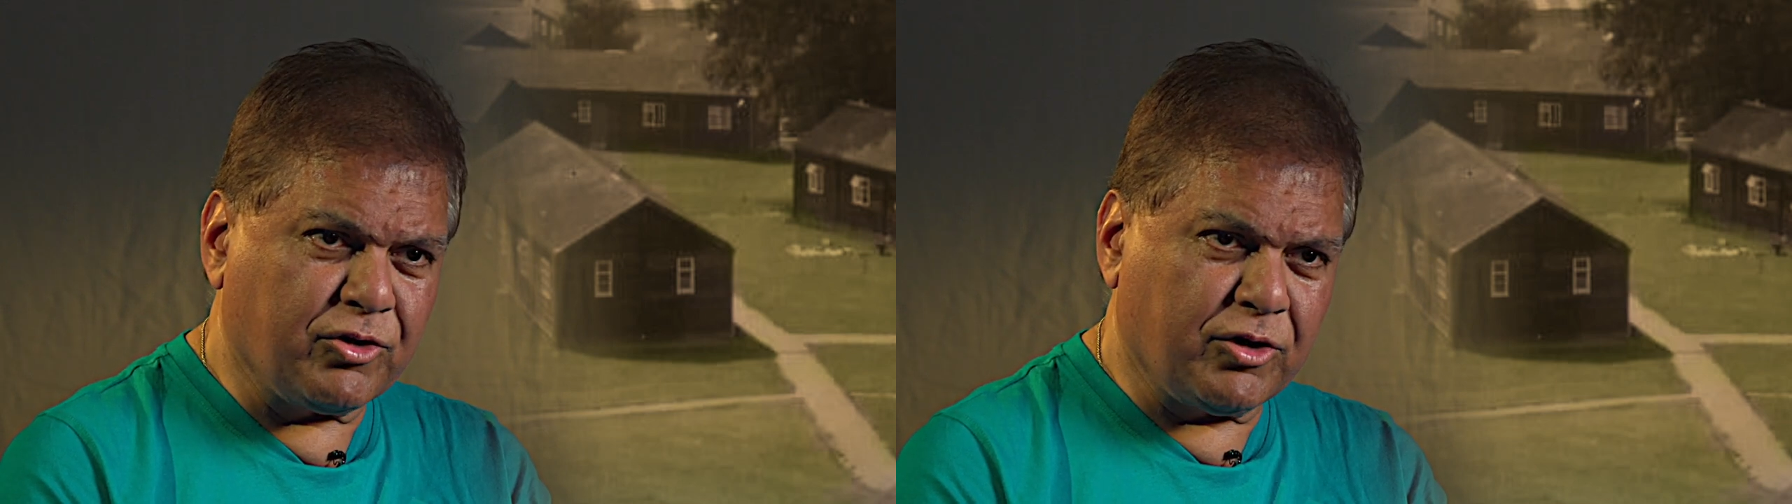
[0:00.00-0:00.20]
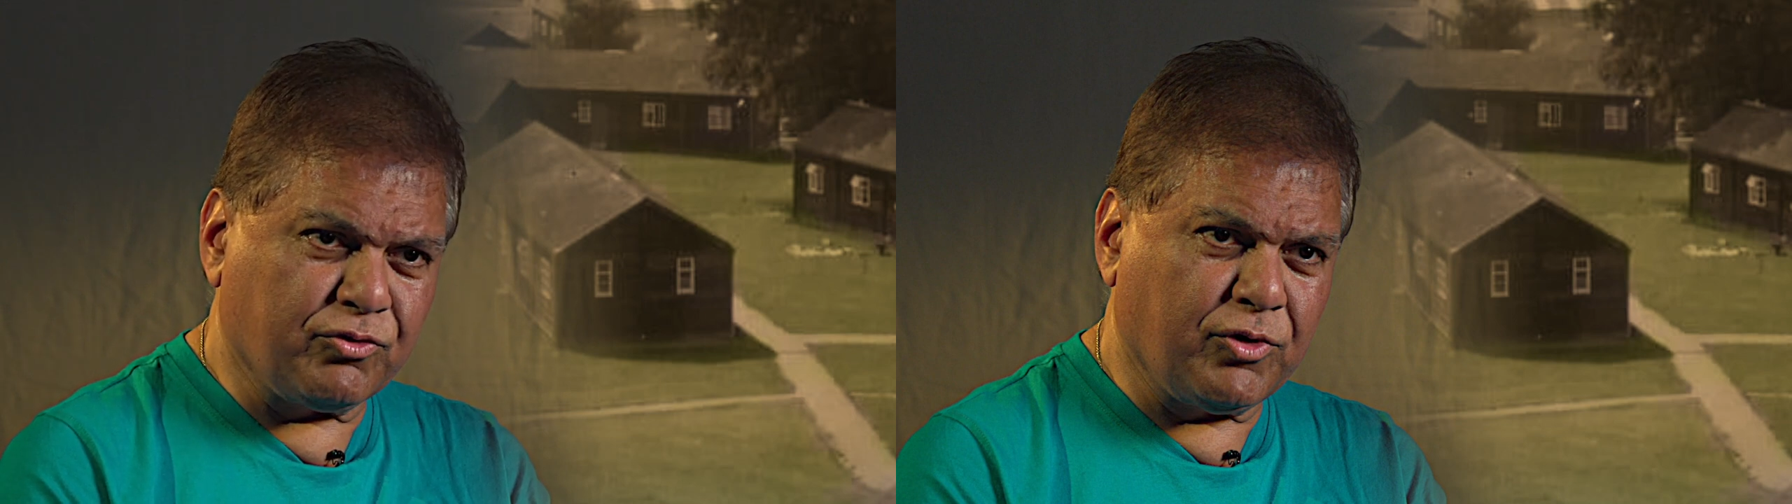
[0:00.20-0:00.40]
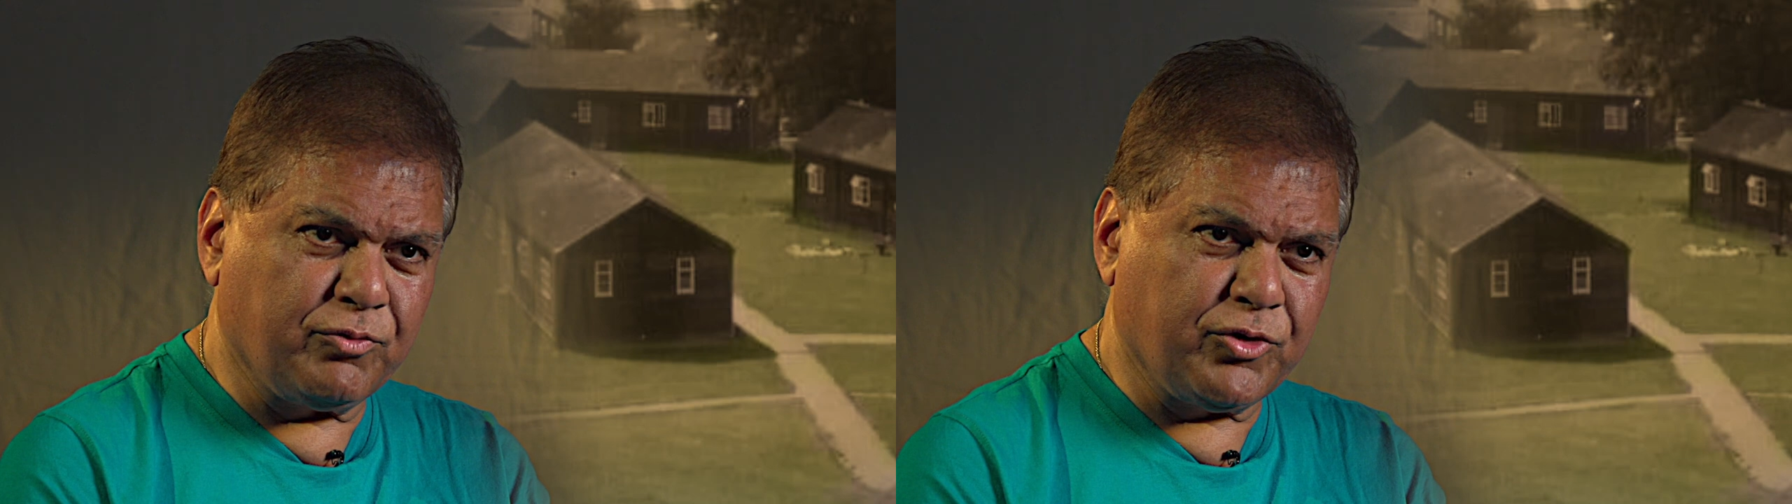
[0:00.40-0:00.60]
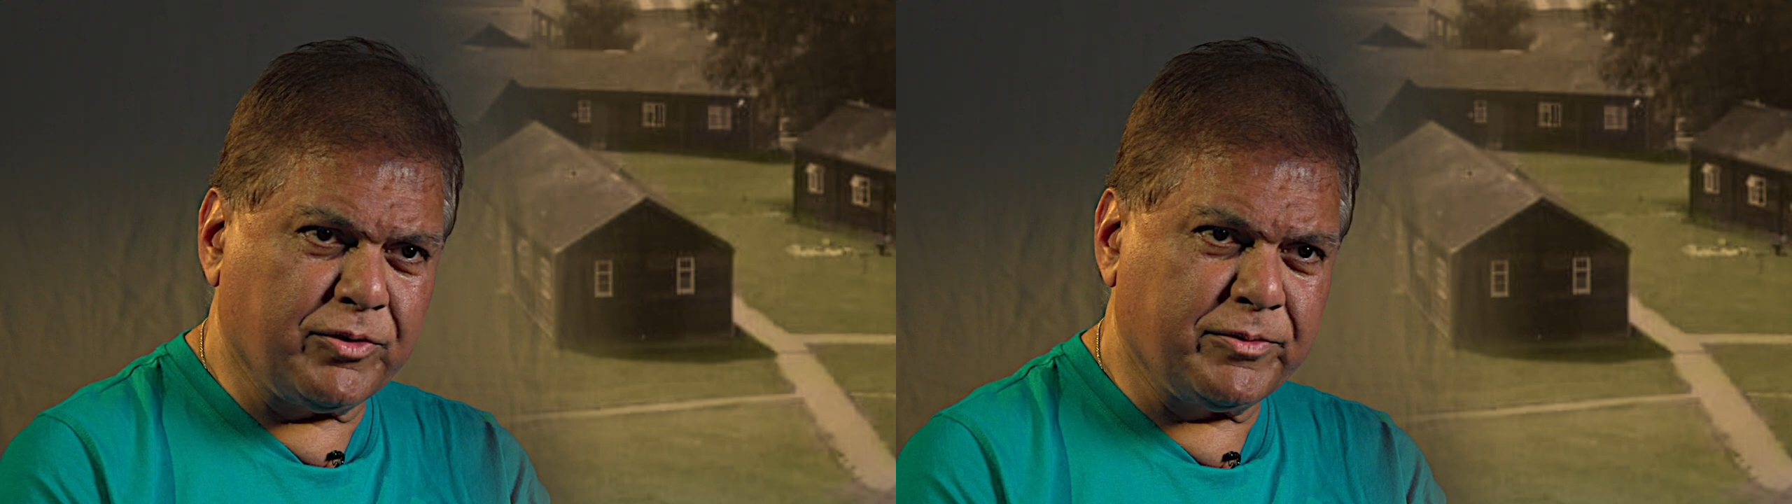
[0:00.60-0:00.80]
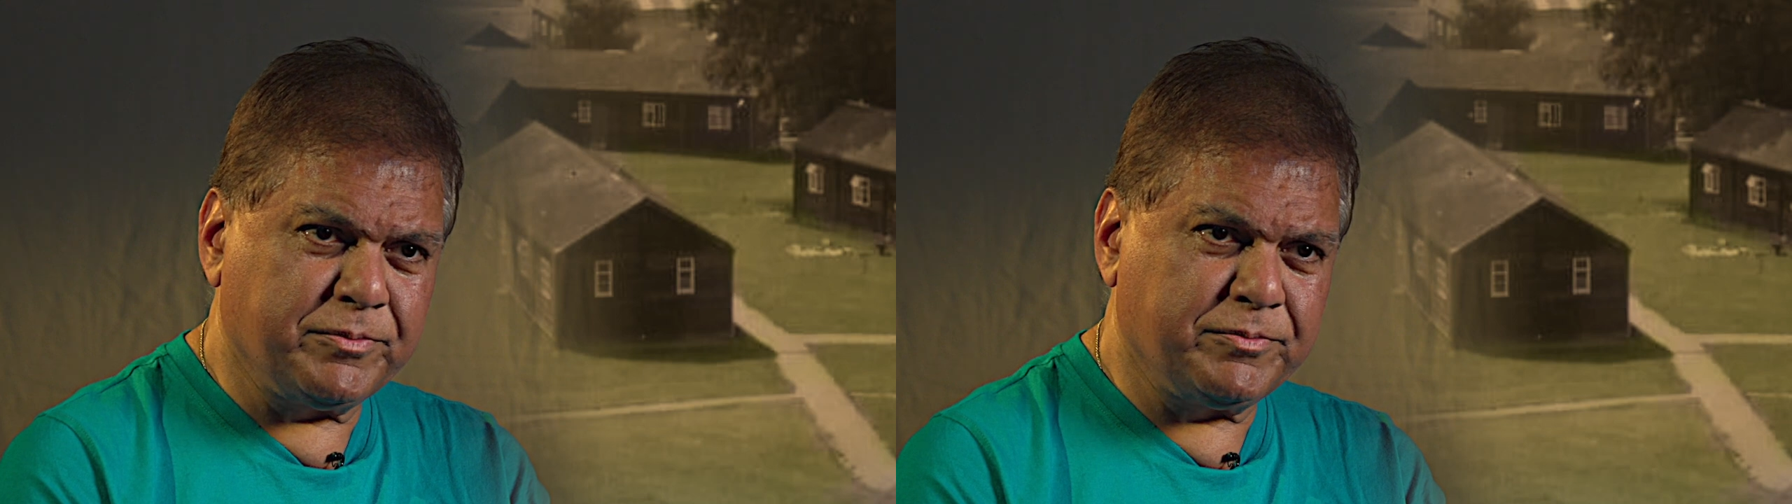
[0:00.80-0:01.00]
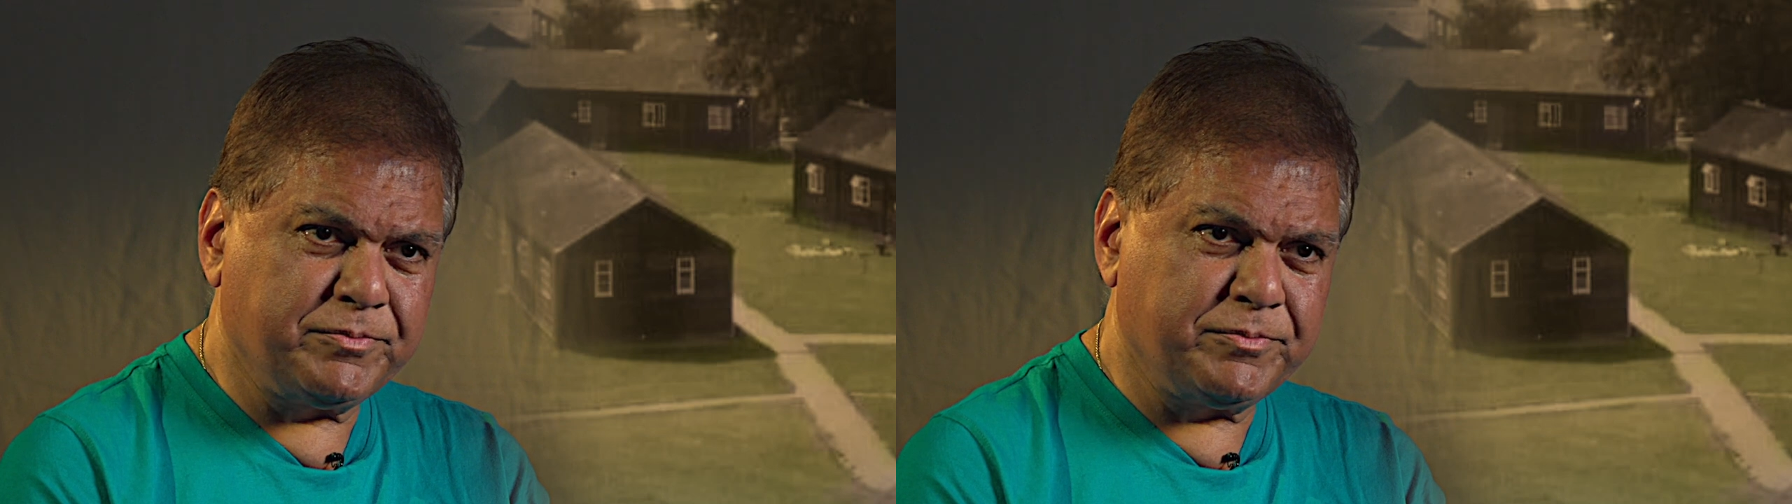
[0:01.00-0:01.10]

transforms you.